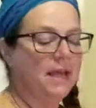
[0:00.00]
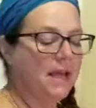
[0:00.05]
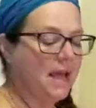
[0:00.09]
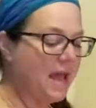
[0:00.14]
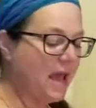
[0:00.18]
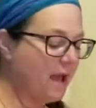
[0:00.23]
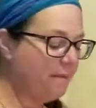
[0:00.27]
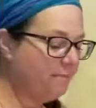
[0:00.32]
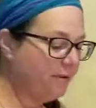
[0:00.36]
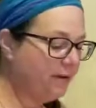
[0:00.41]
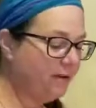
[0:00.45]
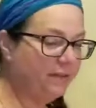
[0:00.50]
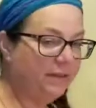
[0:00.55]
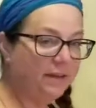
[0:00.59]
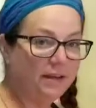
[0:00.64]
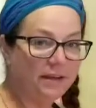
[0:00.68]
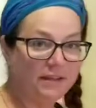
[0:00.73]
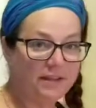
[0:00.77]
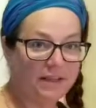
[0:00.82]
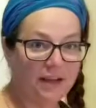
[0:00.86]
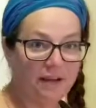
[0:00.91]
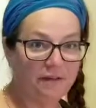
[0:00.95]
Happy
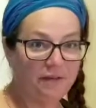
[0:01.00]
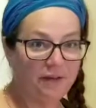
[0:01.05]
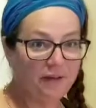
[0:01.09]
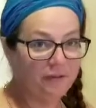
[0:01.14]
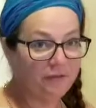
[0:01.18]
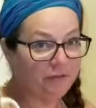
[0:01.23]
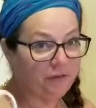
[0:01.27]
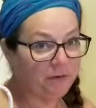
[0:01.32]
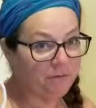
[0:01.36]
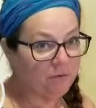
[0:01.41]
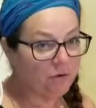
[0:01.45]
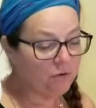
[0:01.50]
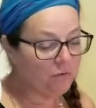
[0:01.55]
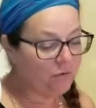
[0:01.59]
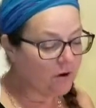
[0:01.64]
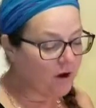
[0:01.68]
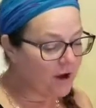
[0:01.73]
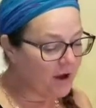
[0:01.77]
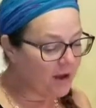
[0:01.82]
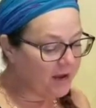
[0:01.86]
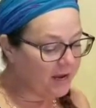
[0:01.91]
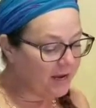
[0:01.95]
Thanksgiving from
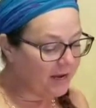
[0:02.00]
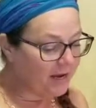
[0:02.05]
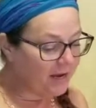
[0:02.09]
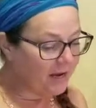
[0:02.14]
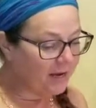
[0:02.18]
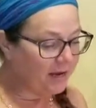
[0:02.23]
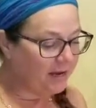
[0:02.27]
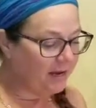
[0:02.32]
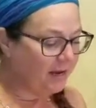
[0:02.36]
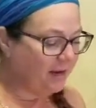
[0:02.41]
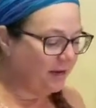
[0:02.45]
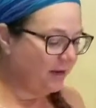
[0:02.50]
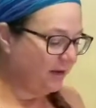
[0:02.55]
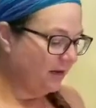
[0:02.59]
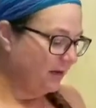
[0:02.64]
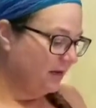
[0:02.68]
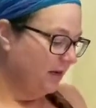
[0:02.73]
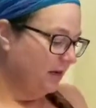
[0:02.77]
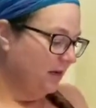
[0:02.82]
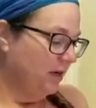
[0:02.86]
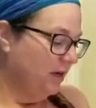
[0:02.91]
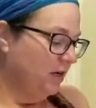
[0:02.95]
Hawaii.
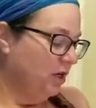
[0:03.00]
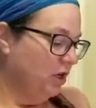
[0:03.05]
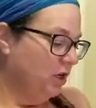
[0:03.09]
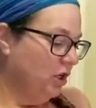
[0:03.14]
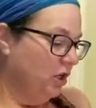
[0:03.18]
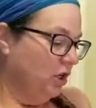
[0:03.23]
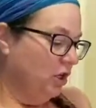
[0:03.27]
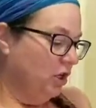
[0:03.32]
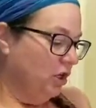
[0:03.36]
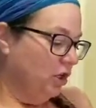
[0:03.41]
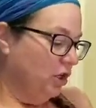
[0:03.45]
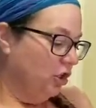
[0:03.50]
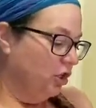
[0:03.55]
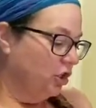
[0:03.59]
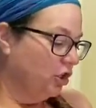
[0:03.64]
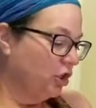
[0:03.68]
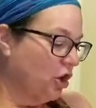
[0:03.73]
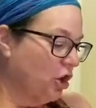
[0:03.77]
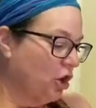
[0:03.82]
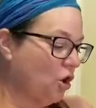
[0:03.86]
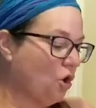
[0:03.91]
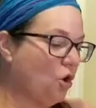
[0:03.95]

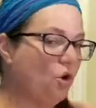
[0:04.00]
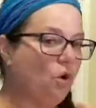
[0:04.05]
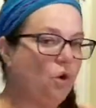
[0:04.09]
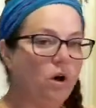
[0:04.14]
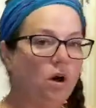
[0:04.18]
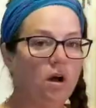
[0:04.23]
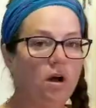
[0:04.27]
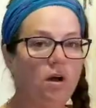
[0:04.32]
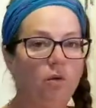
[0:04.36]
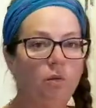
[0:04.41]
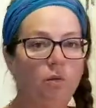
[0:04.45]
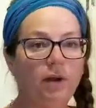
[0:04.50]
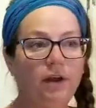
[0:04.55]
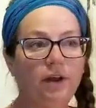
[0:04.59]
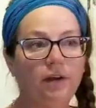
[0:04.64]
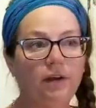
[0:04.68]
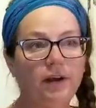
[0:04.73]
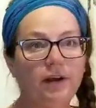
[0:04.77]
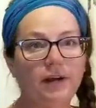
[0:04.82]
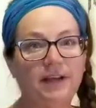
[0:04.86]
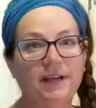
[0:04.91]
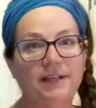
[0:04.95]
So we are
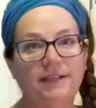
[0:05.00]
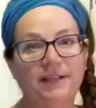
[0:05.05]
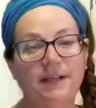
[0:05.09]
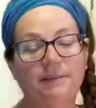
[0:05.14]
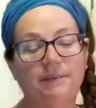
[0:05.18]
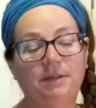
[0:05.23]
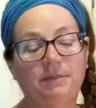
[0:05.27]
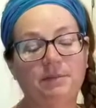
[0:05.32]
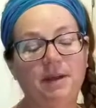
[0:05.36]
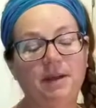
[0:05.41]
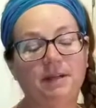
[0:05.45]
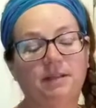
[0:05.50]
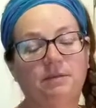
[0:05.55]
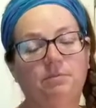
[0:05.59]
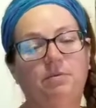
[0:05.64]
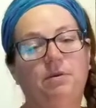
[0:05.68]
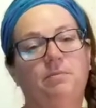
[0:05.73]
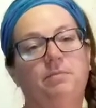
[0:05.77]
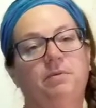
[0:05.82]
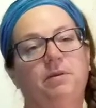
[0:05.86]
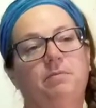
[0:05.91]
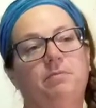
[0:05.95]
going to attempt to make some
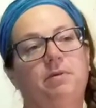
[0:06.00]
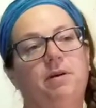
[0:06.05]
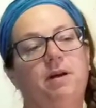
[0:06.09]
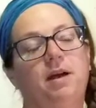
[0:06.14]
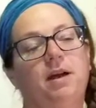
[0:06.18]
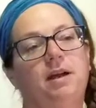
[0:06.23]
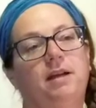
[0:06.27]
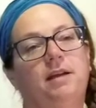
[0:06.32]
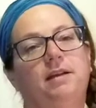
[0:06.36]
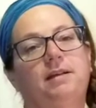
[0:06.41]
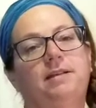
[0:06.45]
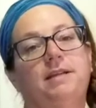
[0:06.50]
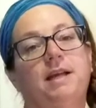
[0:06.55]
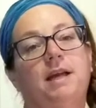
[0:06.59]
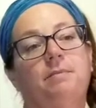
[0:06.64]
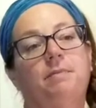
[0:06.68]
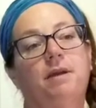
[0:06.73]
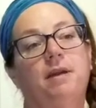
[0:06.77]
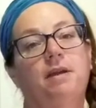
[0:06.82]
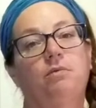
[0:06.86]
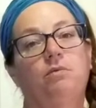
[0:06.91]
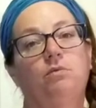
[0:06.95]
pumpkin pie because I
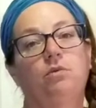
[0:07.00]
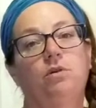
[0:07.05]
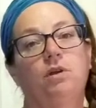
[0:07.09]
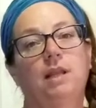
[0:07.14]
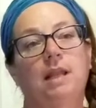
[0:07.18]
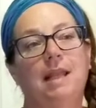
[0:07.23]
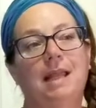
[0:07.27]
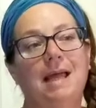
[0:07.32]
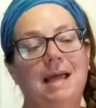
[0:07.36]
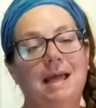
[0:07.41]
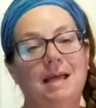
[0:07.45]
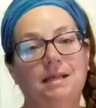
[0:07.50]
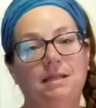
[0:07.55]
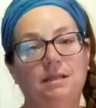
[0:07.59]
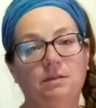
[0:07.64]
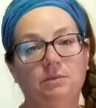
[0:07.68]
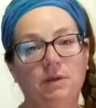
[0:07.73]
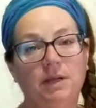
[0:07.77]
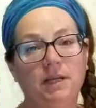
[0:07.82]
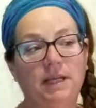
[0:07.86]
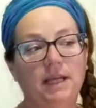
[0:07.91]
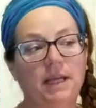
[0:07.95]
made one last
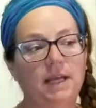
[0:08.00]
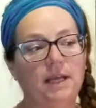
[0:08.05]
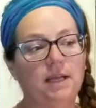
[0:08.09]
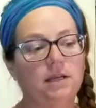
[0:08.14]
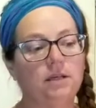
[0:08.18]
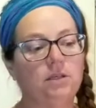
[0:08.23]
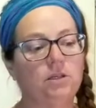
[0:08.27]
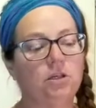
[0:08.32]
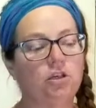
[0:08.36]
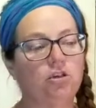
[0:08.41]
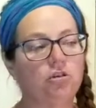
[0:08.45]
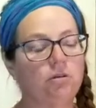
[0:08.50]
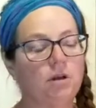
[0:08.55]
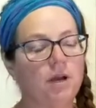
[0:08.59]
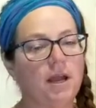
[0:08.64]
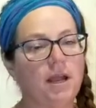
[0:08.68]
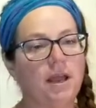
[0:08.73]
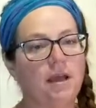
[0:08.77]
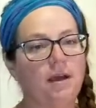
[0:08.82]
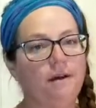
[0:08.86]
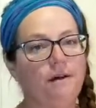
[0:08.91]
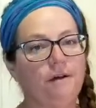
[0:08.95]
weekend to
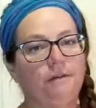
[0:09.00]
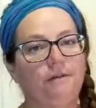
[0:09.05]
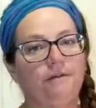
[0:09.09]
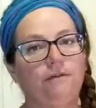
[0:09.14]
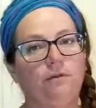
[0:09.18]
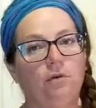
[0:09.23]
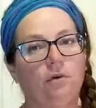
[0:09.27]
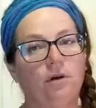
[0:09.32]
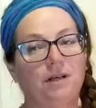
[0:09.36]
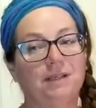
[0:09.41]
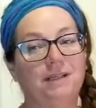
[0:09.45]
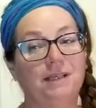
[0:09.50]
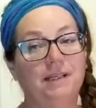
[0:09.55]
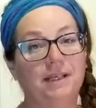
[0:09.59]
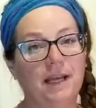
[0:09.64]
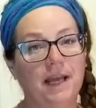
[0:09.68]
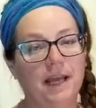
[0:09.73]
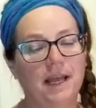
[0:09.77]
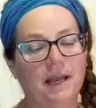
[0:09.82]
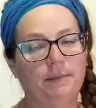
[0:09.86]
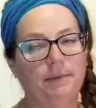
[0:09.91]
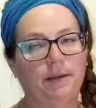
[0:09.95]
try out for
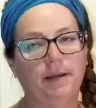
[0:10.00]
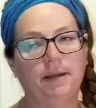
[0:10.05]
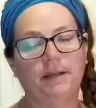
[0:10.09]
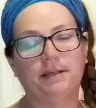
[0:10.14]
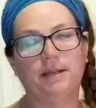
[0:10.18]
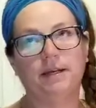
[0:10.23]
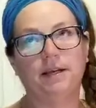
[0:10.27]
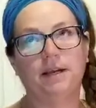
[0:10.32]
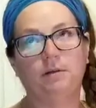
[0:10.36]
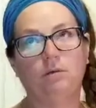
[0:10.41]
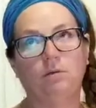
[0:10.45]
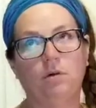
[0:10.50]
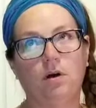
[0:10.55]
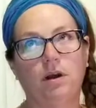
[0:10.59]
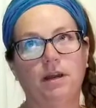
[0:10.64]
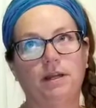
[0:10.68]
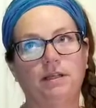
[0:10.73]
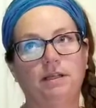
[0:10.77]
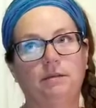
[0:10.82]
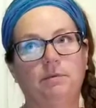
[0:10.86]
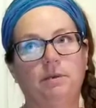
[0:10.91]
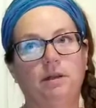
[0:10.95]
today because I didn't want
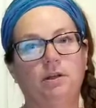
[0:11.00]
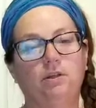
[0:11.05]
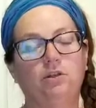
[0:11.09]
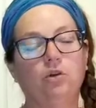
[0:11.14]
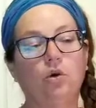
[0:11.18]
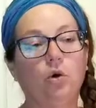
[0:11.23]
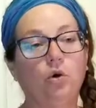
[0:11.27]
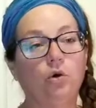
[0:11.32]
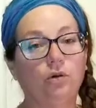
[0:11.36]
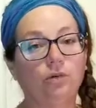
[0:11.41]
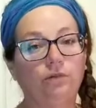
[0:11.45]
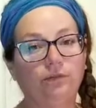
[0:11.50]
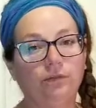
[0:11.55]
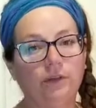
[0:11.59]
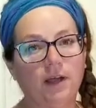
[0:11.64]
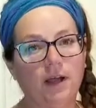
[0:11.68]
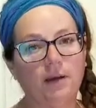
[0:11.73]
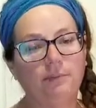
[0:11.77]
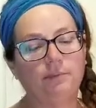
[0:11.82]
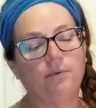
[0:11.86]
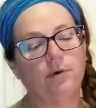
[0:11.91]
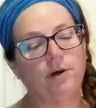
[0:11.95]
it to be a total
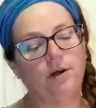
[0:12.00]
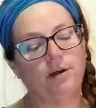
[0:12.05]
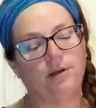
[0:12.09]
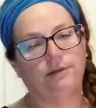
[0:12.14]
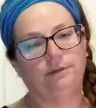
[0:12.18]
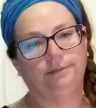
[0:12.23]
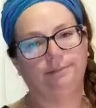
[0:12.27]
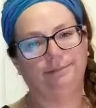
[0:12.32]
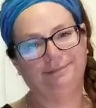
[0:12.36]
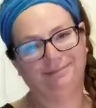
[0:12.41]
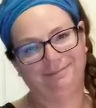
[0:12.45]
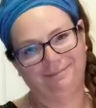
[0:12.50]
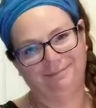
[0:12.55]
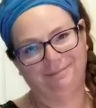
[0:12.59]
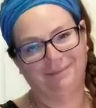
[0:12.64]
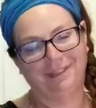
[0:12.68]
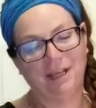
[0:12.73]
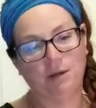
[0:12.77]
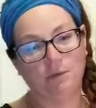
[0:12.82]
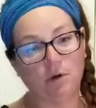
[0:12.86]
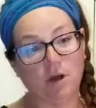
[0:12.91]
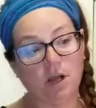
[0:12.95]
flop. Well,
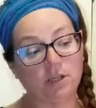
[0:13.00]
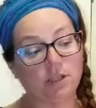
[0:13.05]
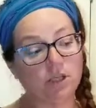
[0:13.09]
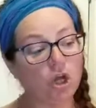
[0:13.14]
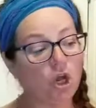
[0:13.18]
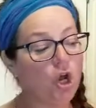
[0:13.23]
it was.